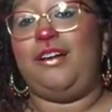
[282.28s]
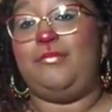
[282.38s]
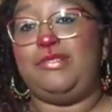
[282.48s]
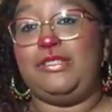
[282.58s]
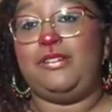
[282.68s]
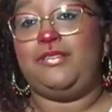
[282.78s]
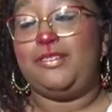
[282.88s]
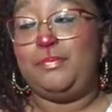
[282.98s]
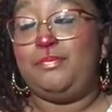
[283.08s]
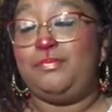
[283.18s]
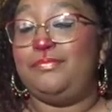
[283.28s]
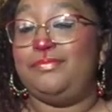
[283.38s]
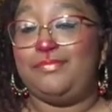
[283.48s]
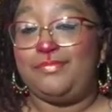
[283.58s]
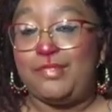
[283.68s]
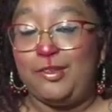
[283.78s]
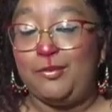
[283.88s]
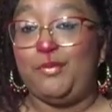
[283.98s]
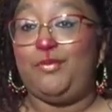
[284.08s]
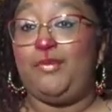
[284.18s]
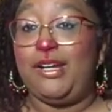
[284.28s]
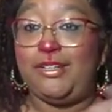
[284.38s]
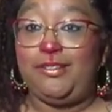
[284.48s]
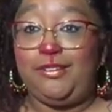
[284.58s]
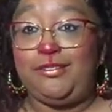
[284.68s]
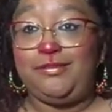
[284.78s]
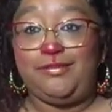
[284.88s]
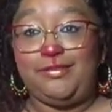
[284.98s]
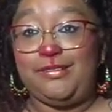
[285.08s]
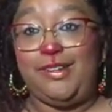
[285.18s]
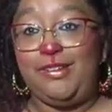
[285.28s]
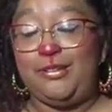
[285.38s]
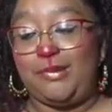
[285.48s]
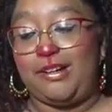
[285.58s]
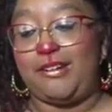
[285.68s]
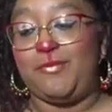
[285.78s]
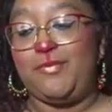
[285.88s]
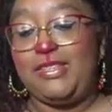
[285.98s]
which is used with regular holy water.